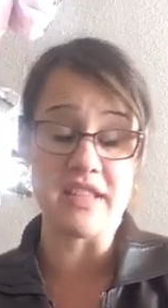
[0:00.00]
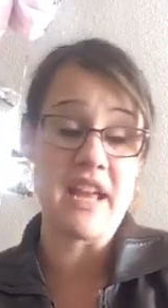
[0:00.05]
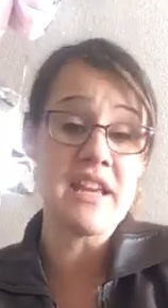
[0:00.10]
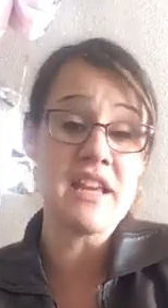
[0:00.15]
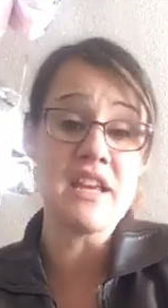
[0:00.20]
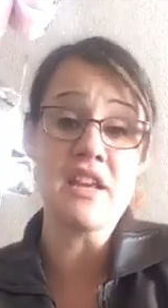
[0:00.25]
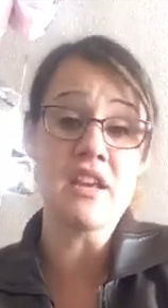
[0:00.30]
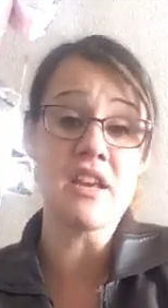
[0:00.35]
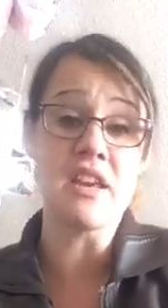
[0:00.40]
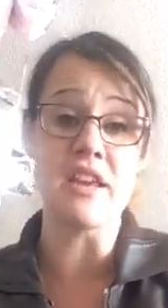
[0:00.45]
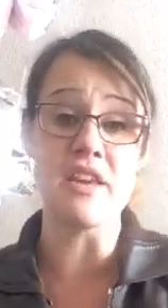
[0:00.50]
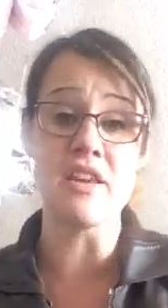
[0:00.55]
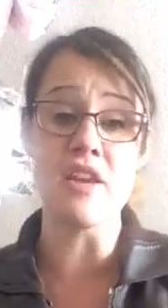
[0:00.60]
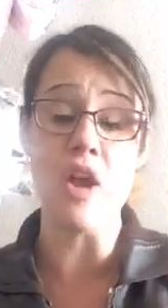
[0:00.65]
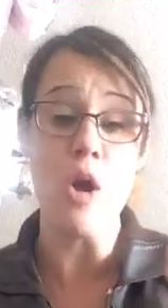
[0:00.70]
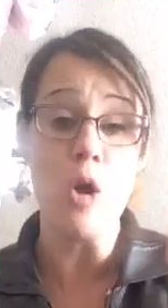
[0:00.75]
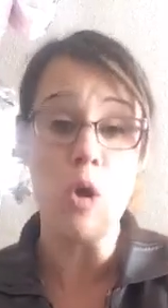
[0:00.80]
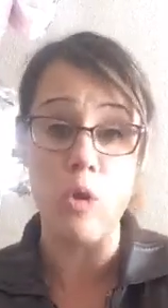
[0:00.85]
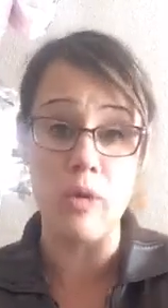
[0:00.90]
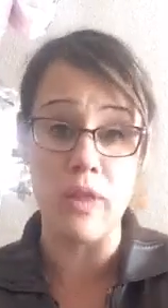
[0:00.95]
I didn't
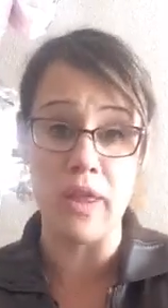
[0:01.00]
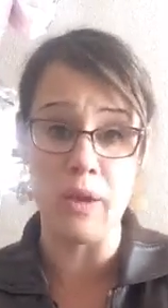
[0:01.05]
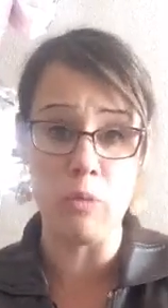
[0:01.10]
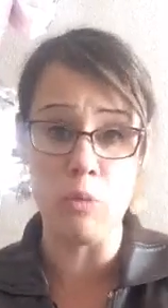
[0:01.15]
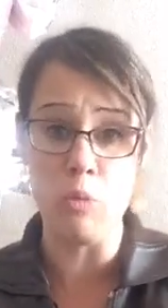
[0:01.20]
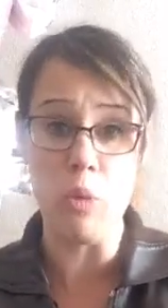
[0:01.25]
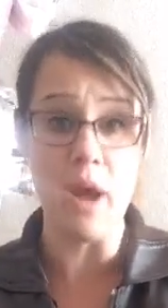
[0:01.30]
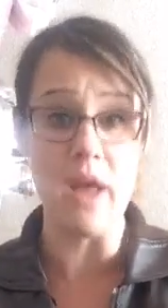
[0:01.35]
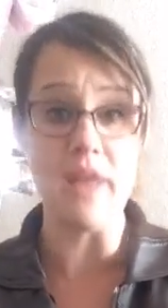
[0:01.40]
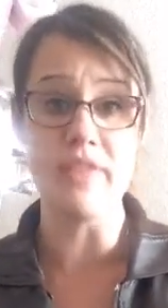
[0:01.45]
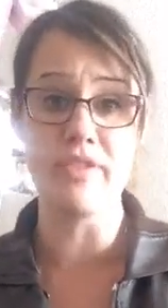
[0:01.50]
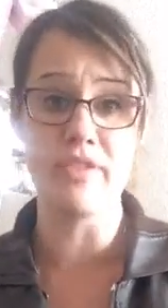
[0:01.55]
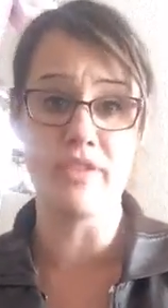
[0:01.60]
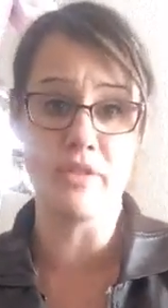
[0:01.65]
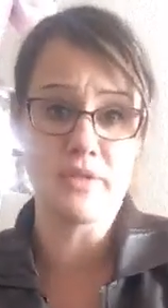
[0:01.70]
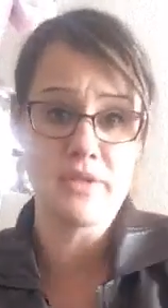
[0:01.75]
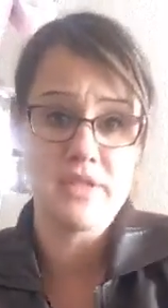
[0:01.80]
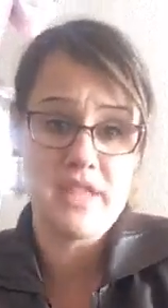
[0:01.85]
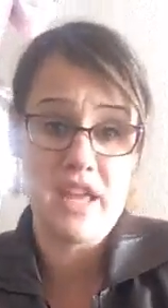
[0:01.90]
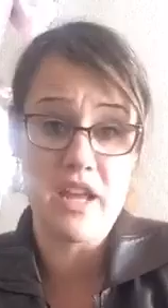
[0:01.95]
know like what
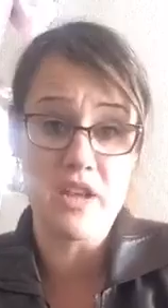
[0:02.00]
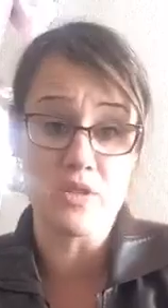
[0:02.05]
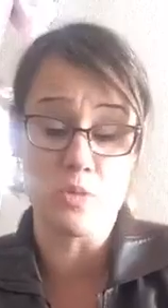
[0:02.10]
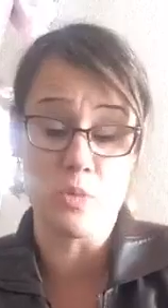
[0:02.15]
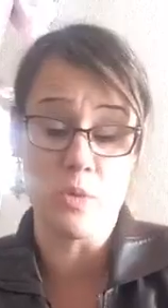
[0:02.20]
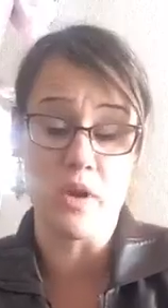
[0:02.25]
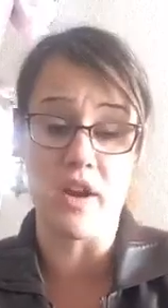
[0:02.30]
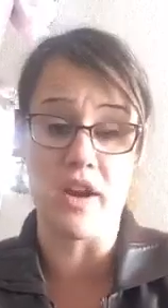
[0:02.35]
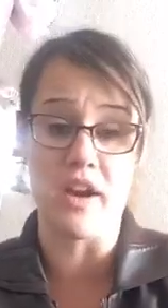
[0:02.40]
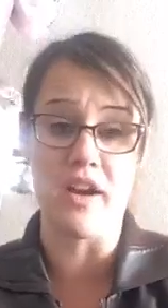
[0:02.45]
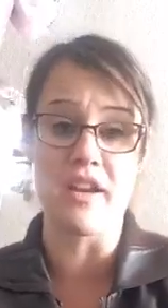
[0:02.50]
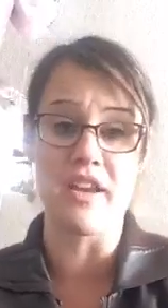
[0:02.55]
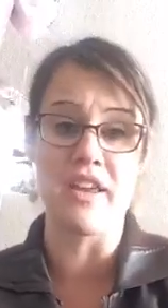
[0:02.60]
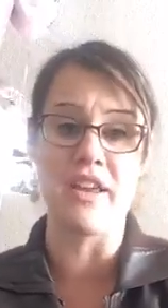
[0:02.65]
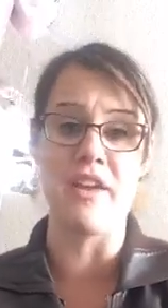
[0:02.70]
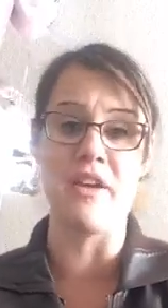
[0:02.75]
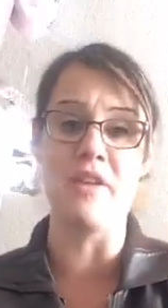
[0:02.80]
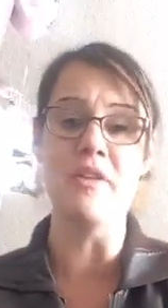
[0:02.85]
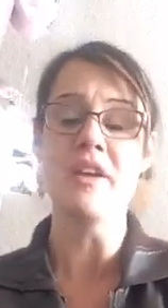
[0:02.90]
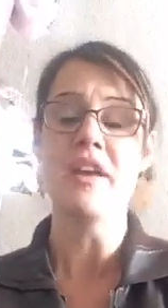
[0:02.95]
those things were,
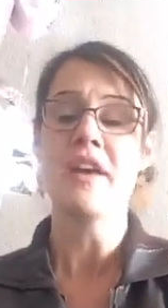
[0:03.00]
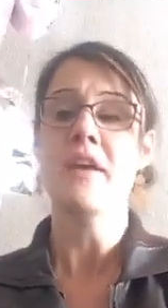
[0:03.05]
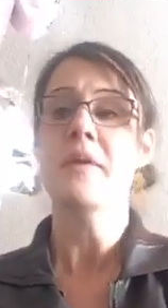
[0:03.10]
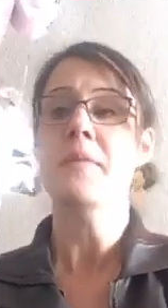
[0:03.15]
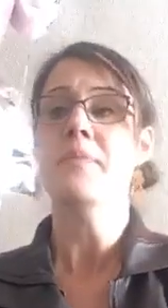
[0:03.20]
you know?